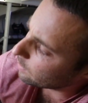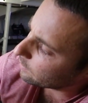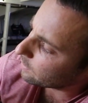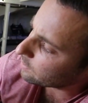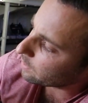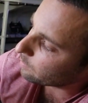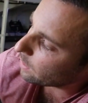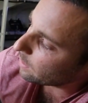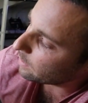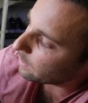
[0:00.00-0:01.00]
essentially
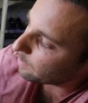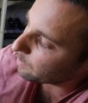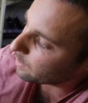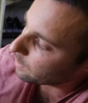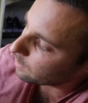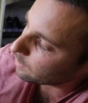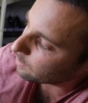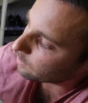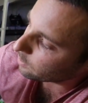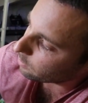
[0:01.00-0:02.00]
a, um,
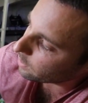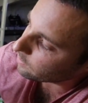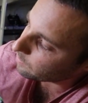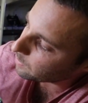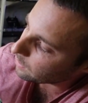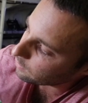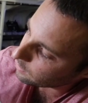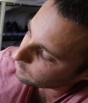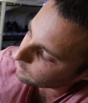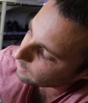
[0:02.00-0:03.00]
the degrees of bend. So
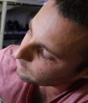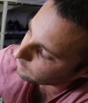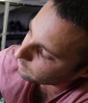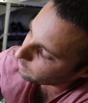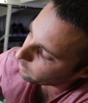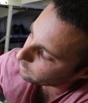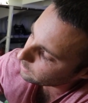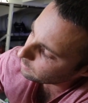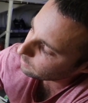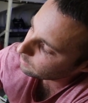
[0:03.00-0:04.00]
it starts at zero
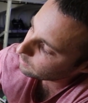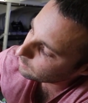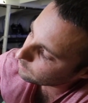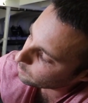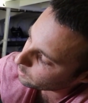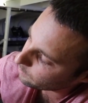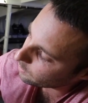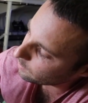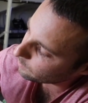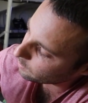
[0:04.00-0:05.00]
here, forty-five,